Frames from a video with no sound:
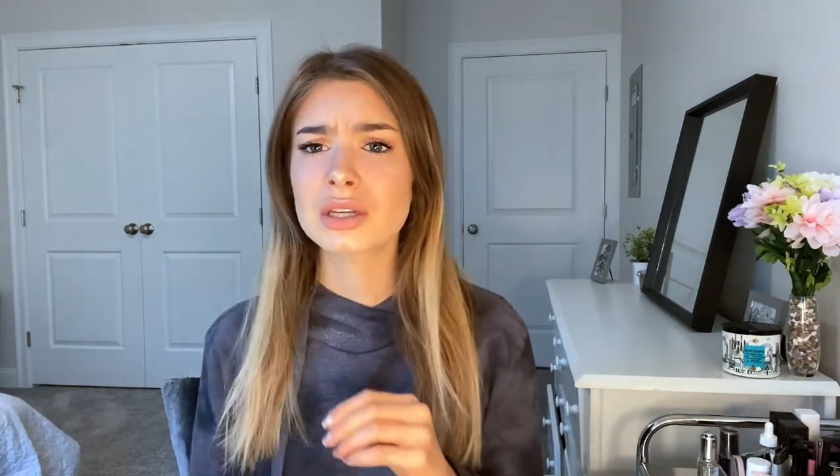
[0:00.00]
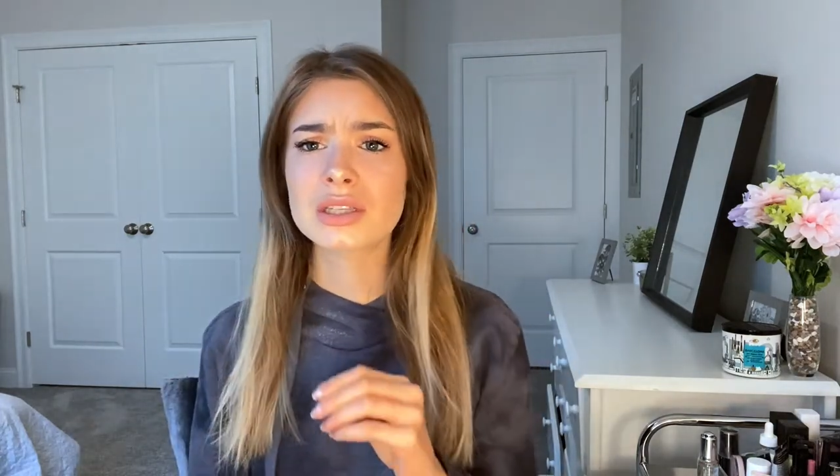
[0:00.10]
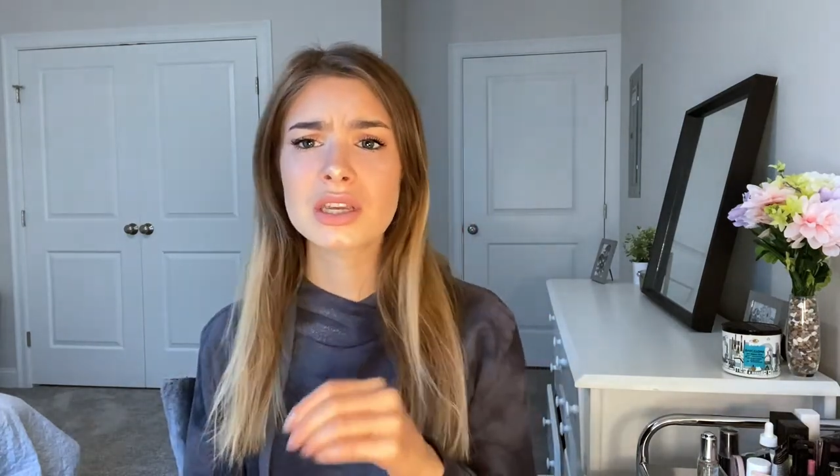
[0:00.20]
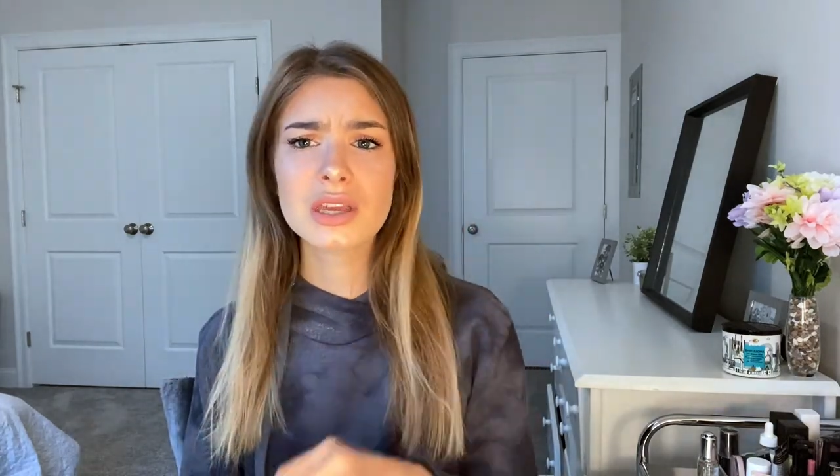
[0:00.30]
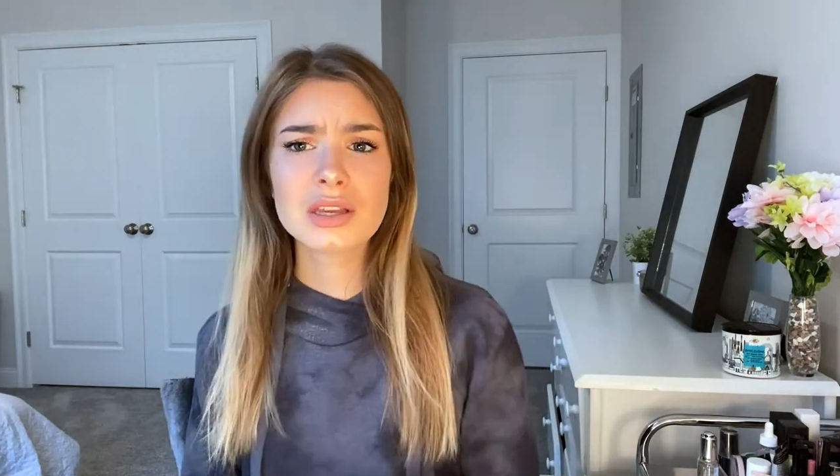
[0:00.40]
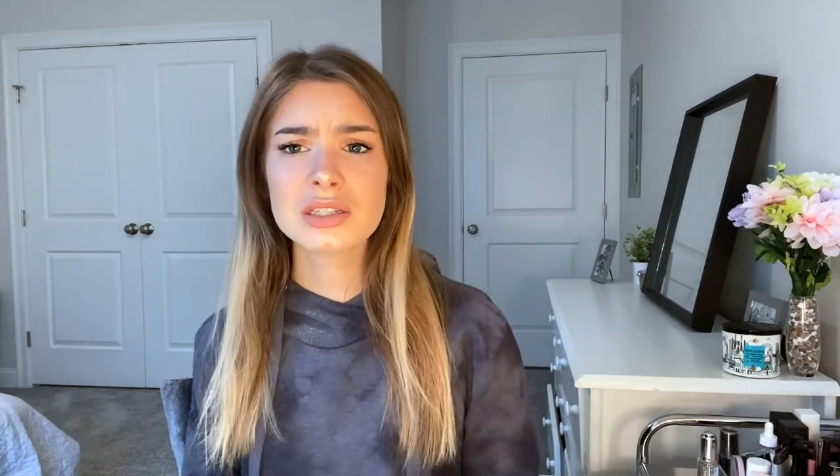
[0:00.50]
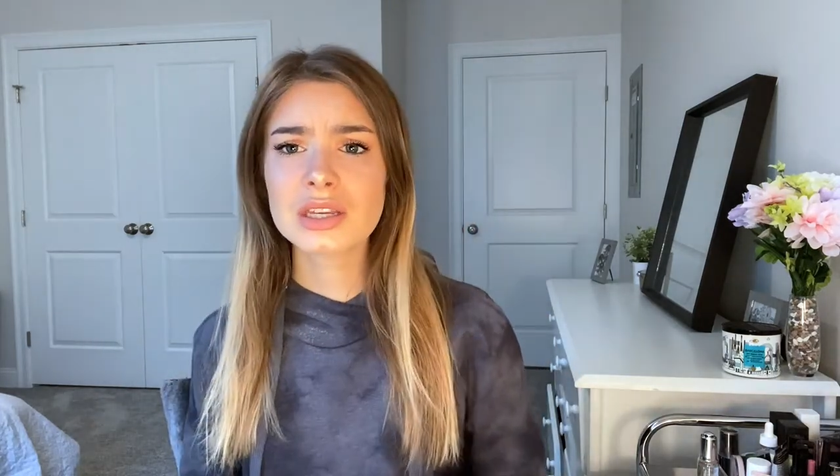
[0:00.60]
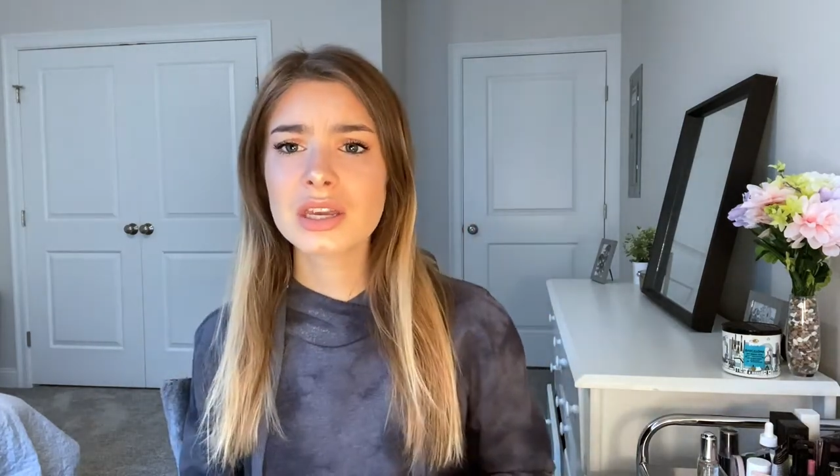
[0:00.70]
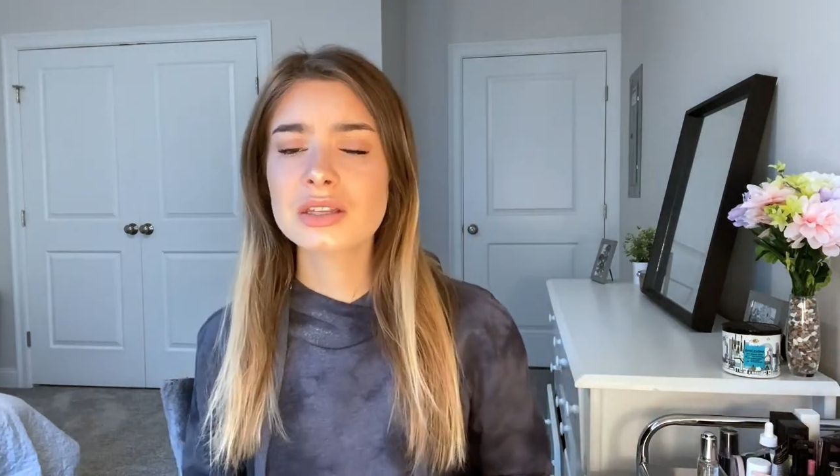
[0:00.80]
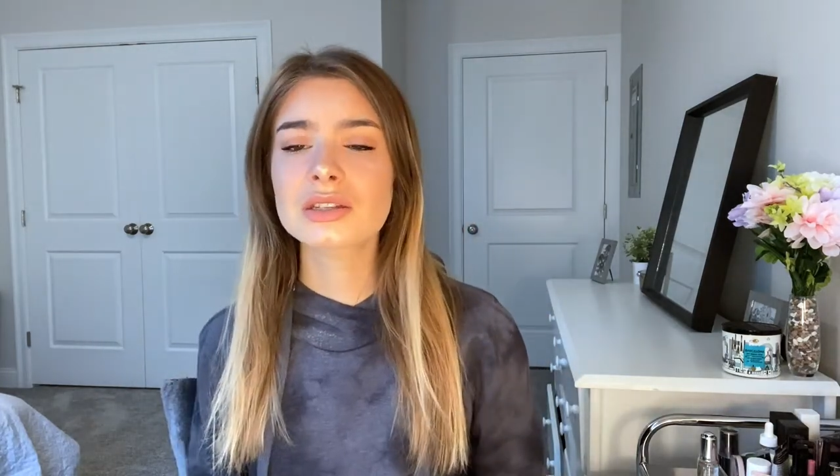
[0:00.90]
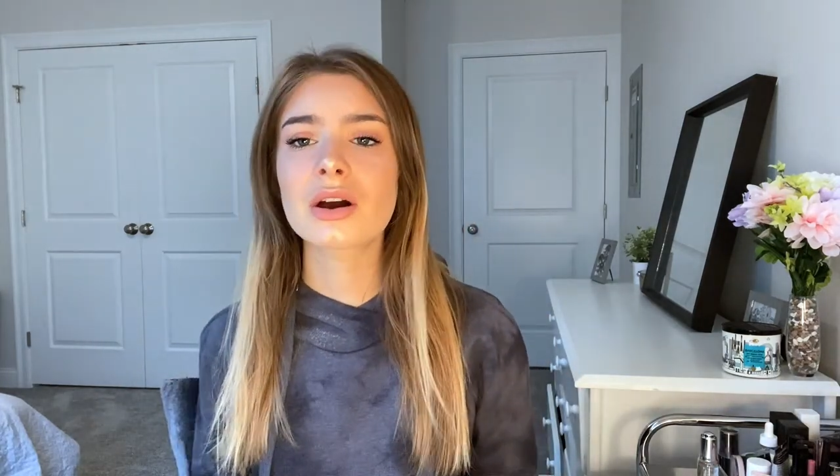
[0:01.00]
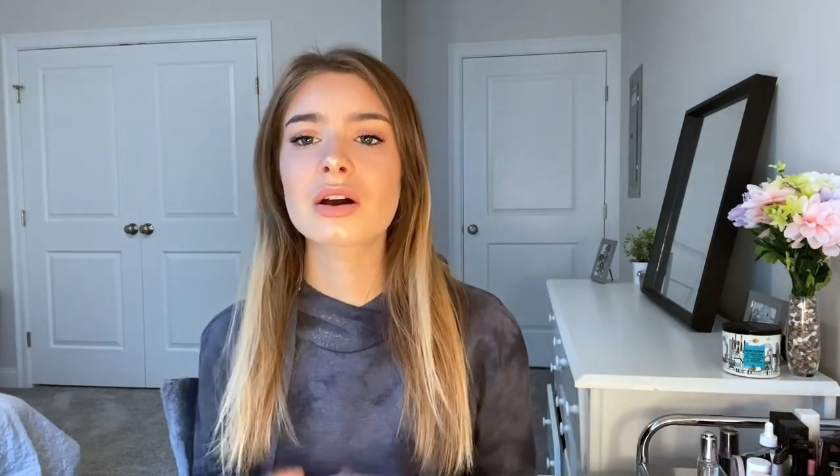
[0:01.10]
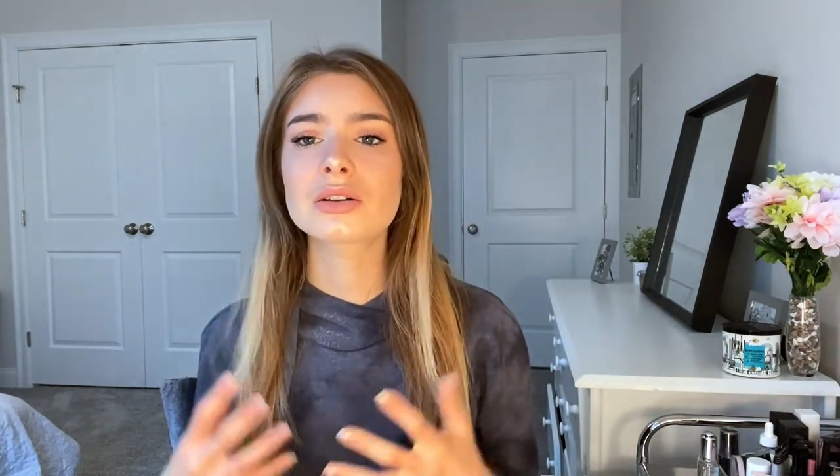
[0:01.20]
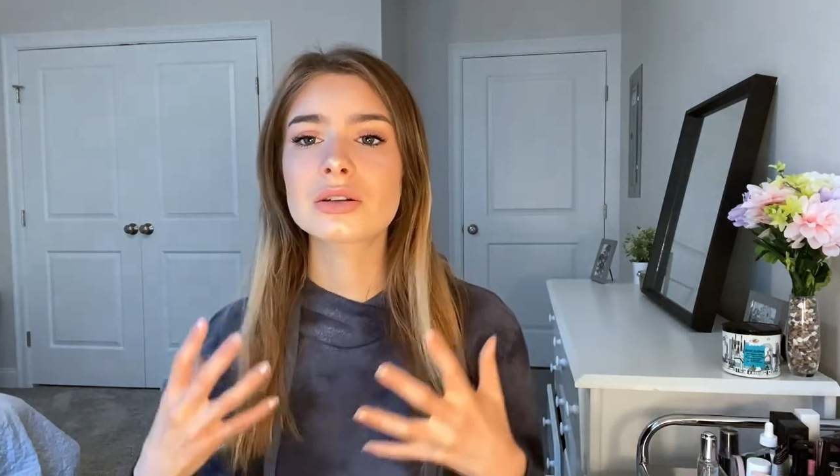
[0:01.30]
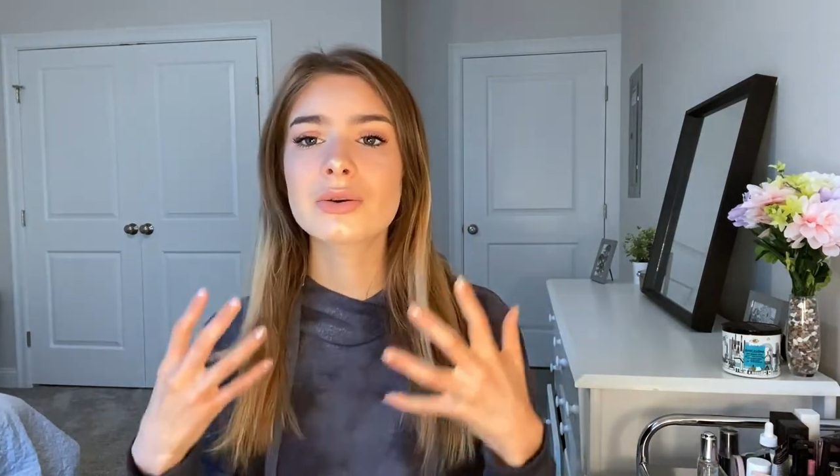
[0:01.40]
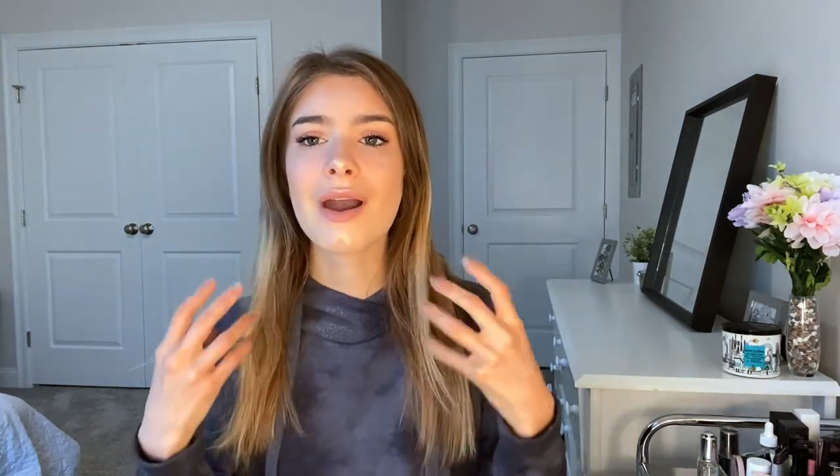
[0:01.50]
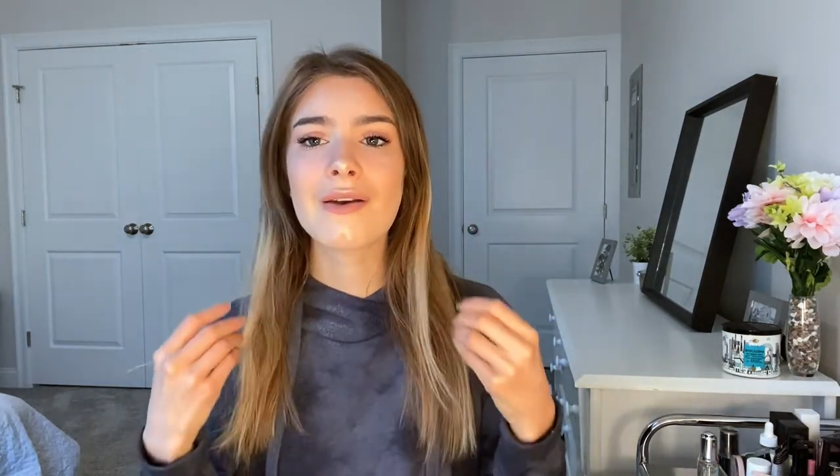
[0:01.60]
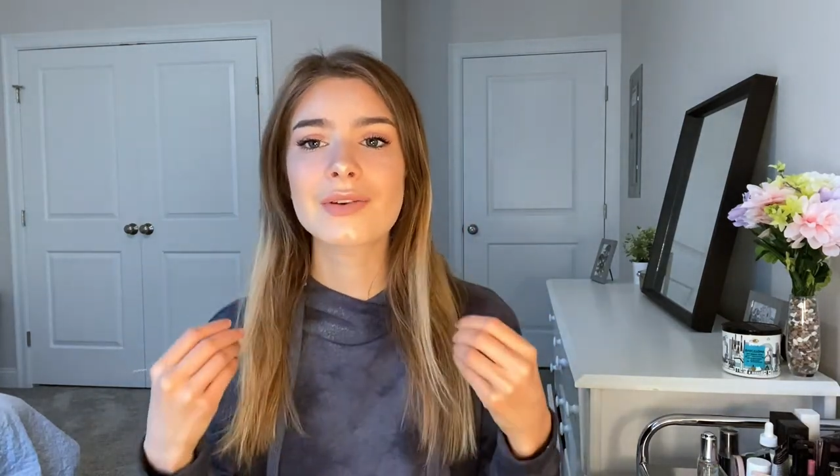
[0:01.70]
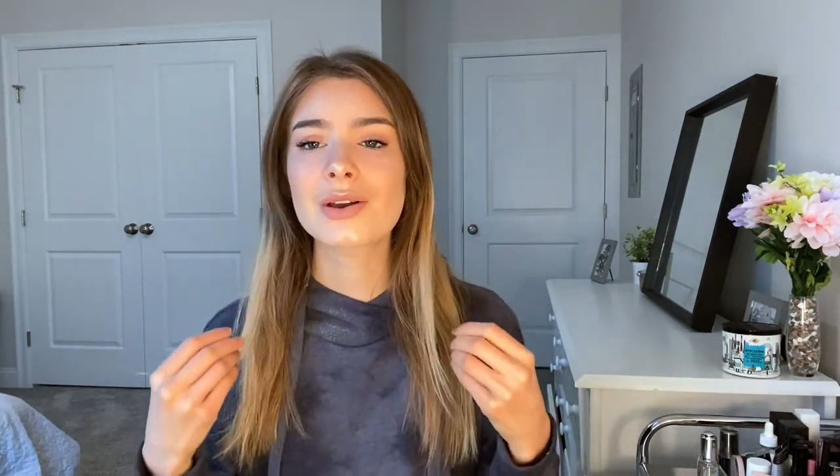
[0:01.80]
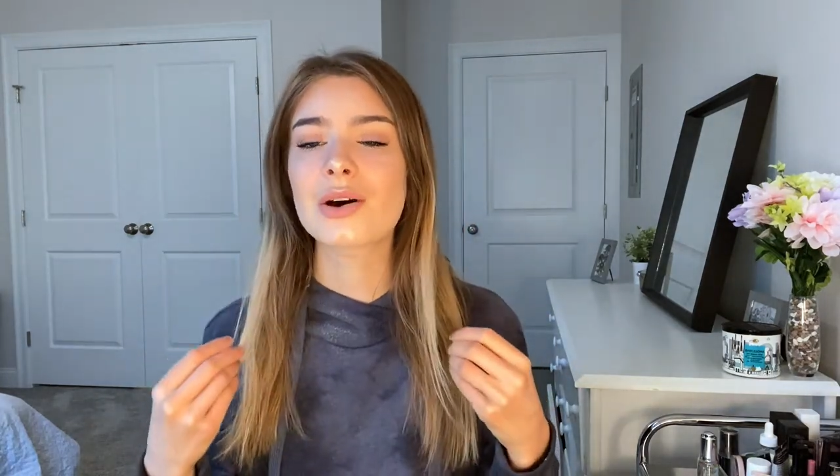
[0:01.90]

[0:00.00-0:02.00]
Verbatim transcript: It's easy. It's not too heavy